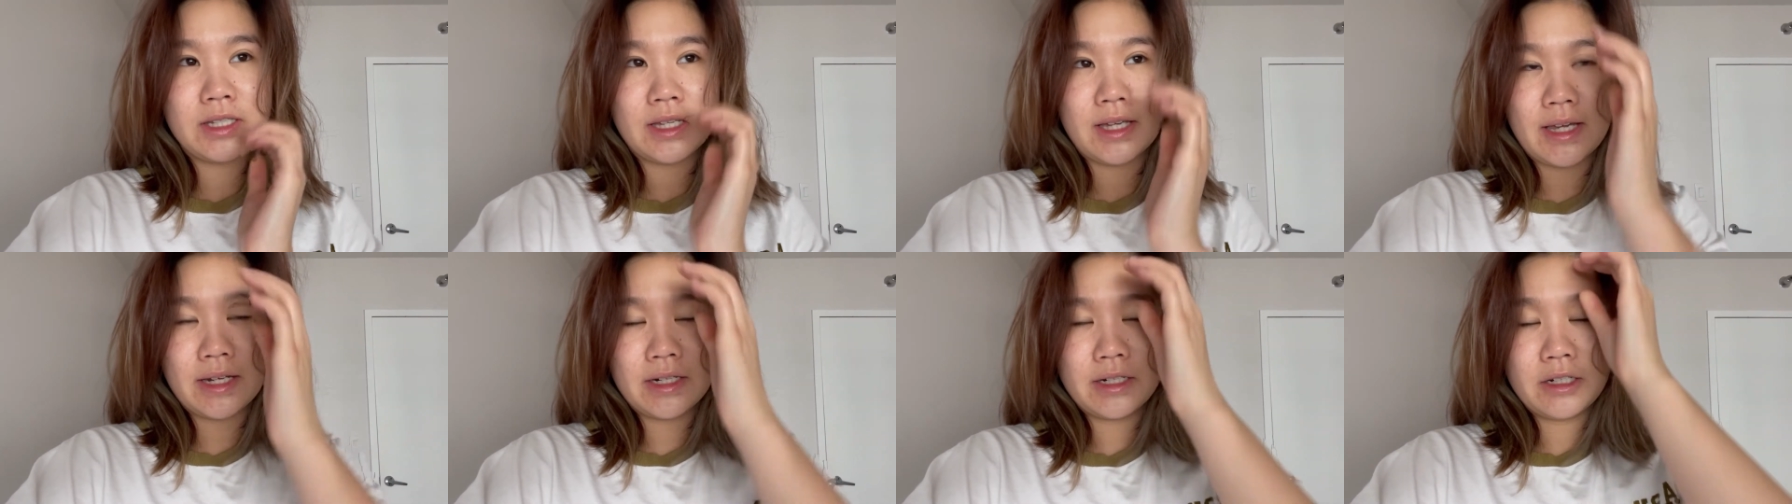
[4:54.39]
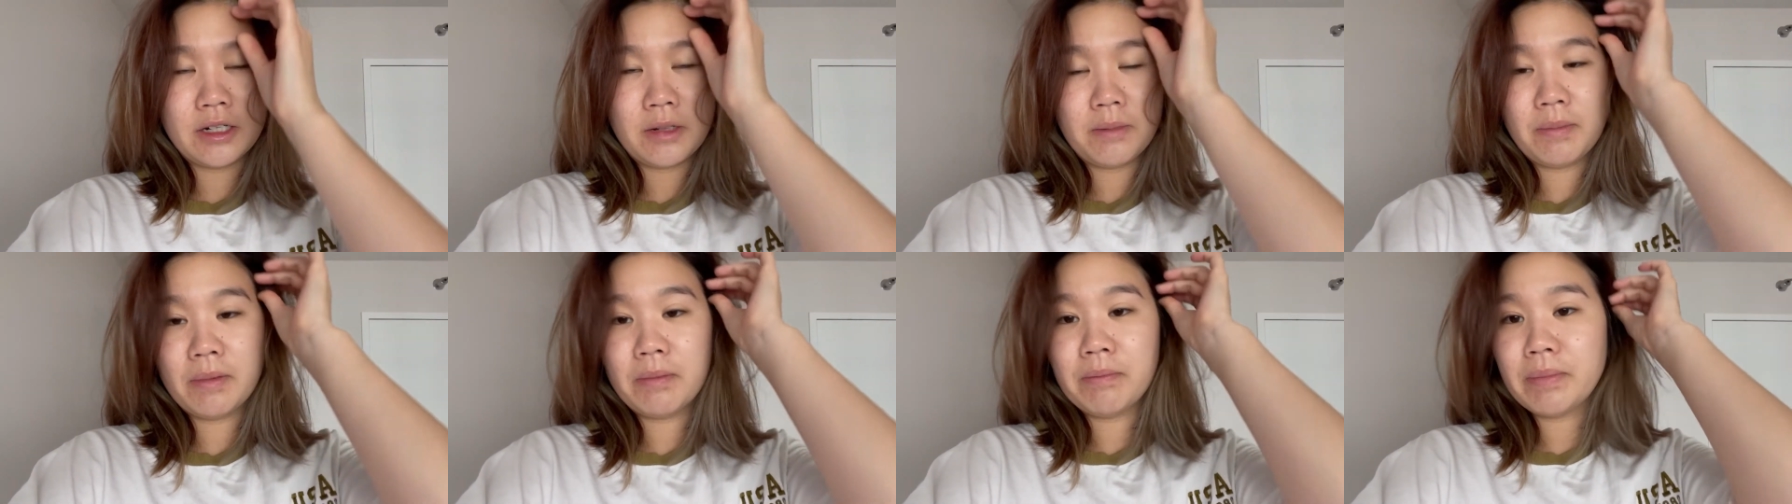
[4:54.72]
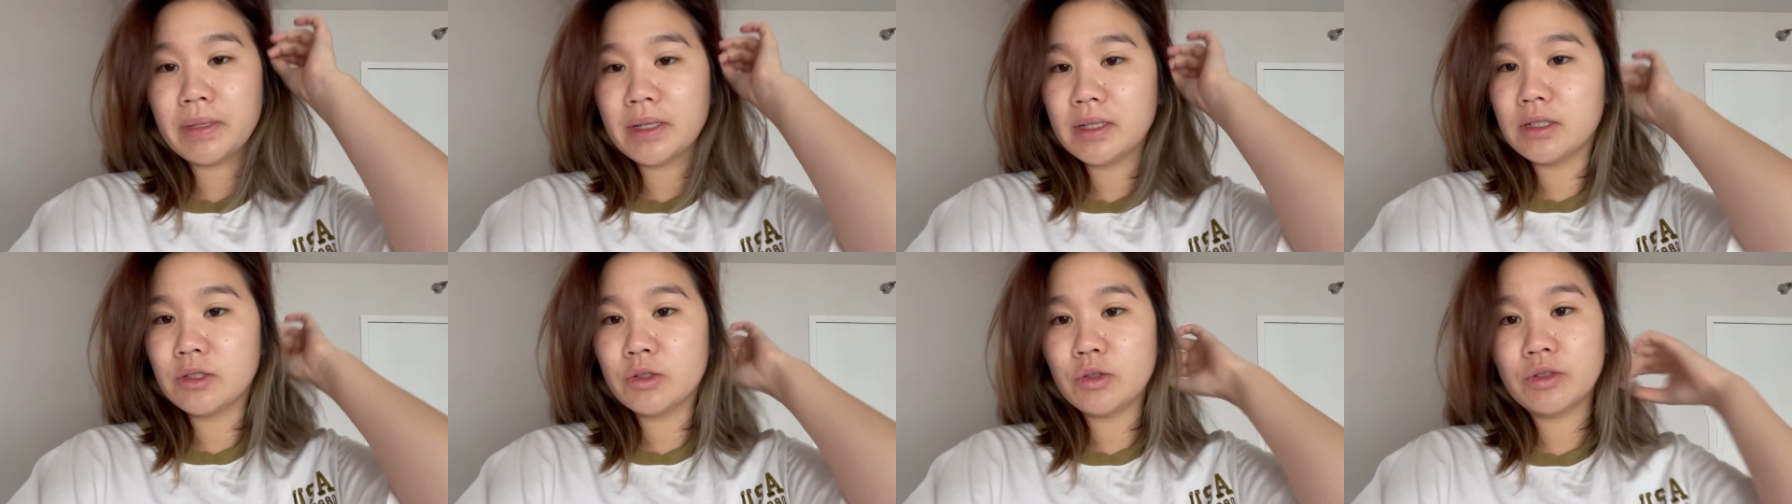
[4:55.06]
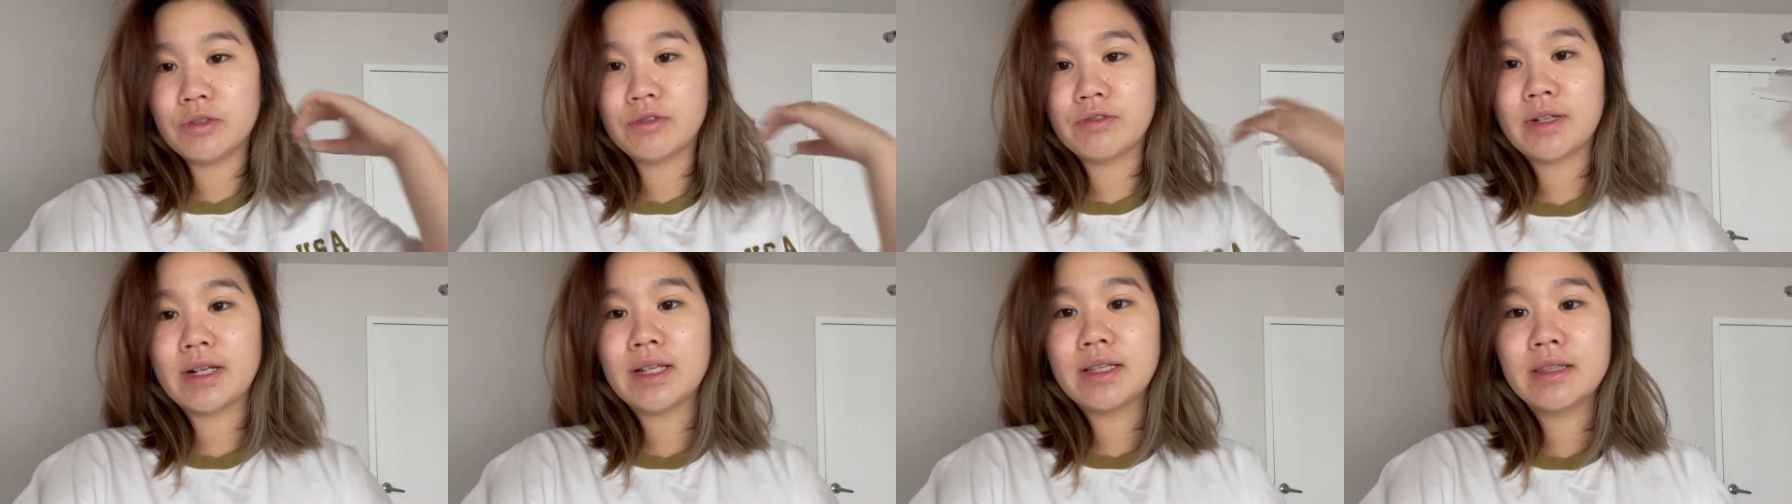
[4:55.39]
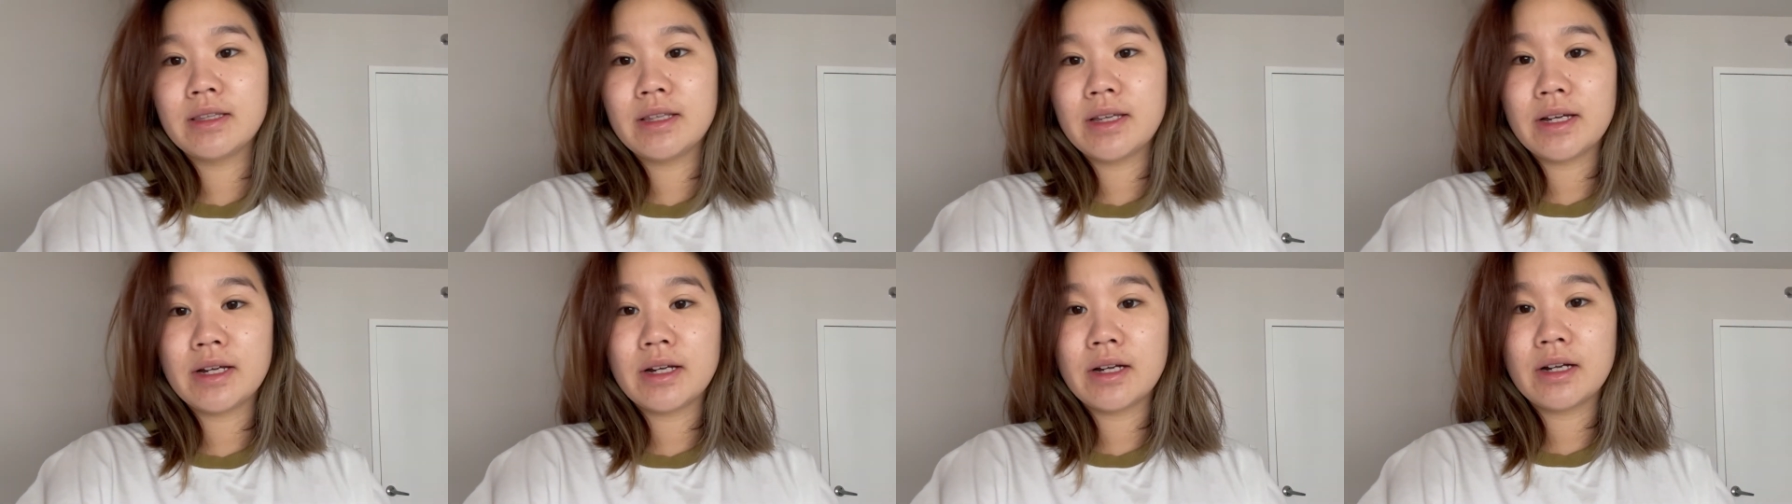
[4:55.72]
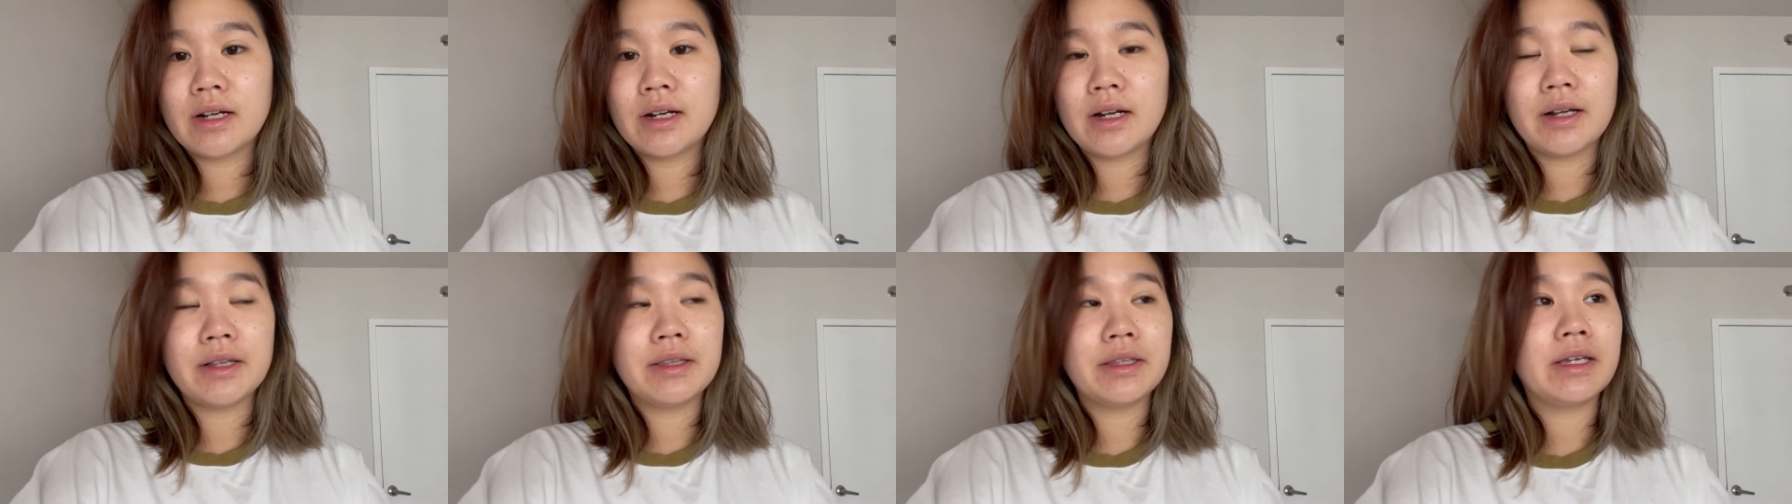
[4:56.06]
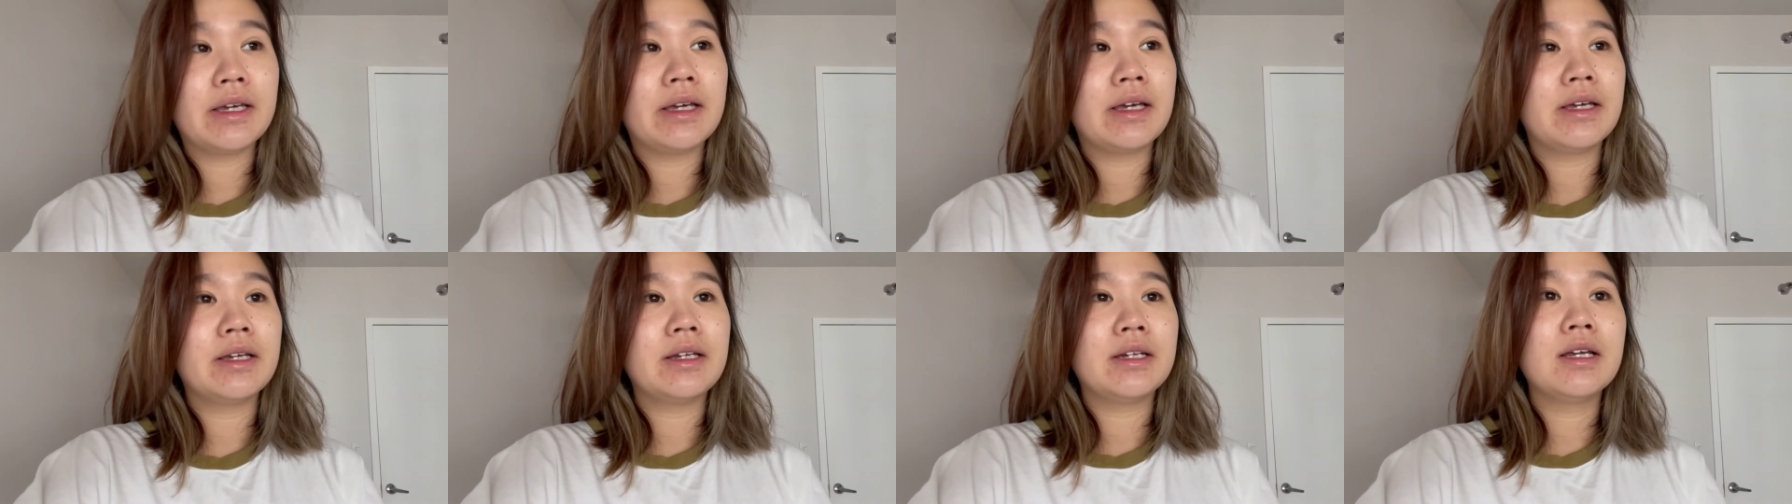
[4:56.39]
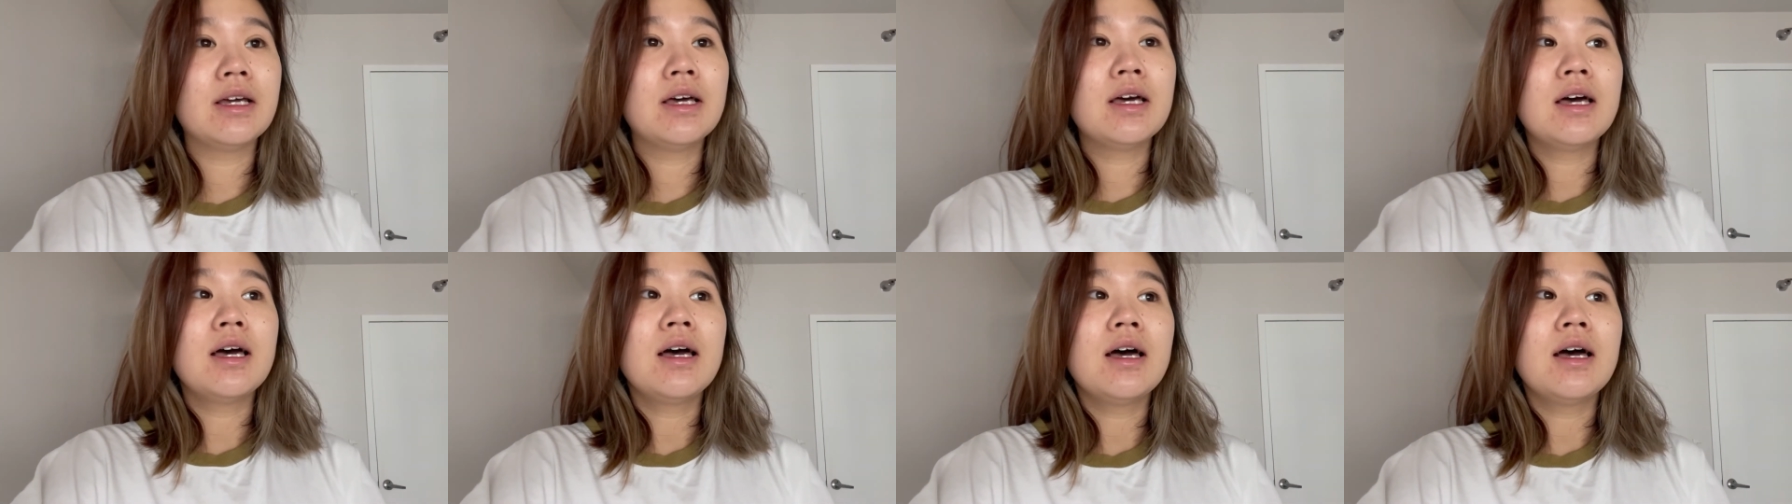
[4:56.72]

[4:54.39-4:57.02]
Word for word: I ended up bumping into a friend there and then